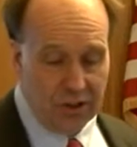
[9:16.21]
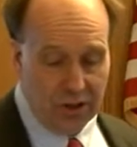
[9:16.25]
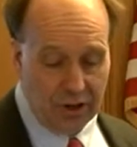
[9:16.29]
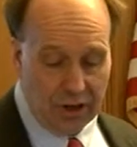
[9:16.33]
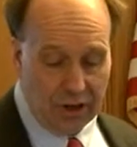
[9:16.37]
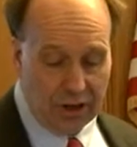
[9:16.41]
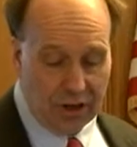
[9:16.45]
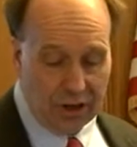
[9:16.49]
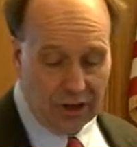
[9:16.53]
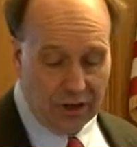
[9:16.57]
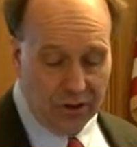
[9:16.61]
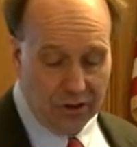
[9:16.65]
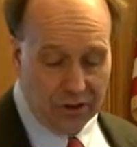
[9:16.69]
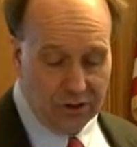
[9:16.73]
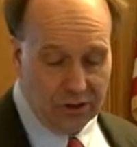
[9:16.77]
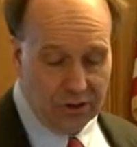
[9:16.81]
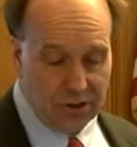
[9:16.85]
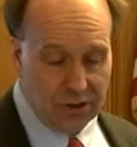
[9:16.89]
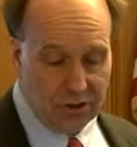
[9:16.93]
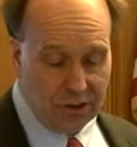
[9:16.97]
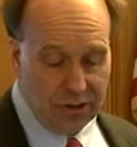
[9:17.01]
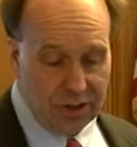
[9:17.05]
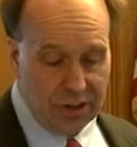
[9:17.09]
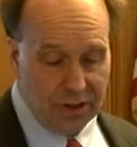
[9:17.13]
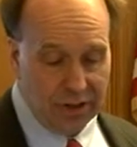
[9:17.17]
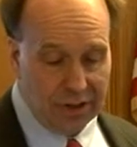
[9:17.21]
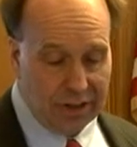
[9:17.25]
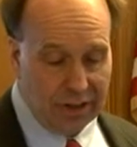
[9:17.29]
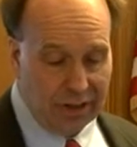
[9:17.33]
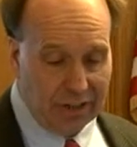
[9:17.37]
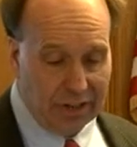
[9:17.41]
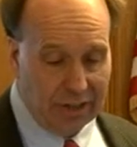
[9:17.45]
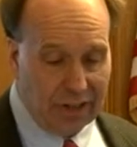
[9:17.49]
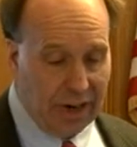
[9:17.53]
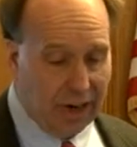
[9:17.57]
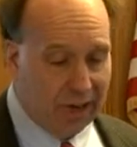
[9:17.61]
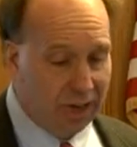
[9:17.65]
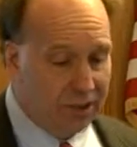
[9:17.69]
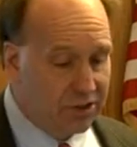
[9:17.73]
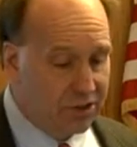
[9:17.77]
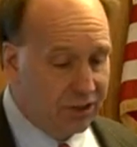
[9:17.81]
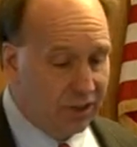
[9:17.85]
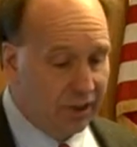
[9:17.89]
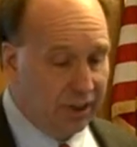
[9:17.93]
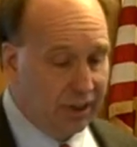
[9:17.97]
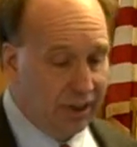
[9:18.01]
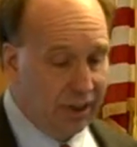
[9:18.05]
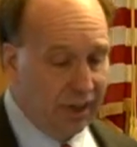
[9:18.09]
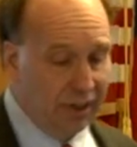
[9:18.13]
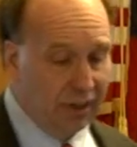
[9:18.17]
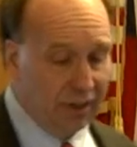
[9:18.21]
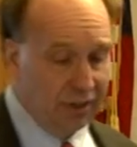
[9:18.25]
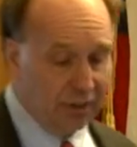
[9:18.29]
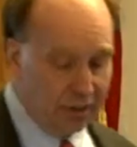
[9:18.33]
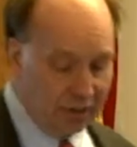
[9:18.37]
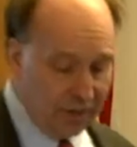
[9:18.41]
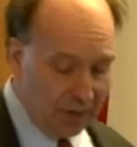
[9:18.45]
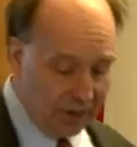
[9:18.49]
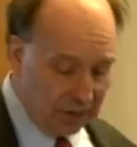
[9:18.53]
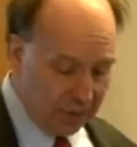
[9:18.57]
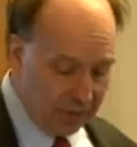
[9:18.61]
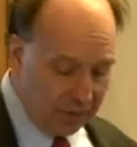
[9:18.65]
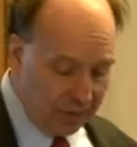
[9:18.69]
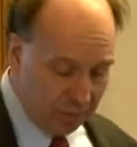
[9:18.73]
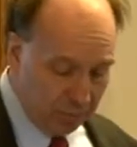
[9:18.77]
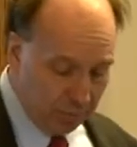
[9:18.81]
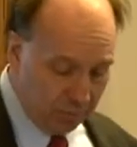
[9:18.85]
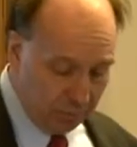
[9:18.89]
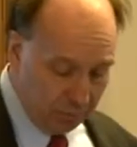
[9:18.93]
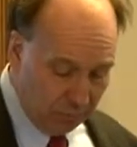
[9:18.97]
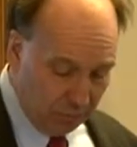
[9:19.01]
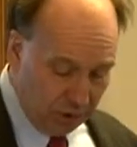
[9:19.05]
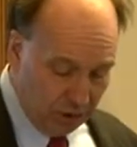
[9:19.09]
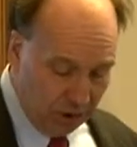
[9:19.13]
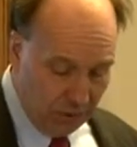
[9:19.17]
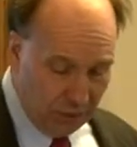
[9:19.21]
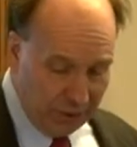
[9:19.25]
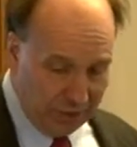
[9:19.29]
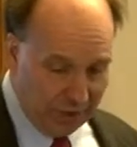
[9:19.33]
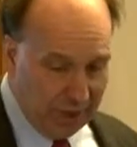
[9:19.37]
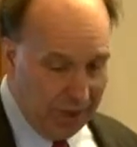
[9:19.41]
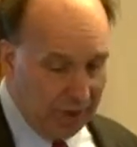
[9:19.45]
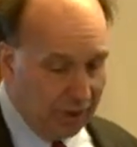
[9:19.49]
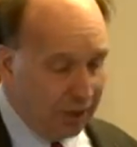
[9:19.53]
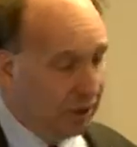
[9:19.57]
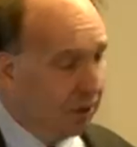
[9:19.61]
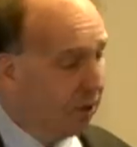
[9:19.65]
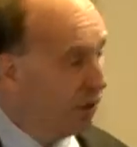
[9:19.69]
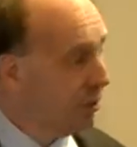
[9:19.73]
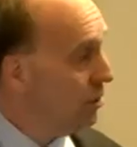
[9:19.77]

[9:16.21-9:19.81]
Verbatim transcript: uh, so that technology can, can keep going on.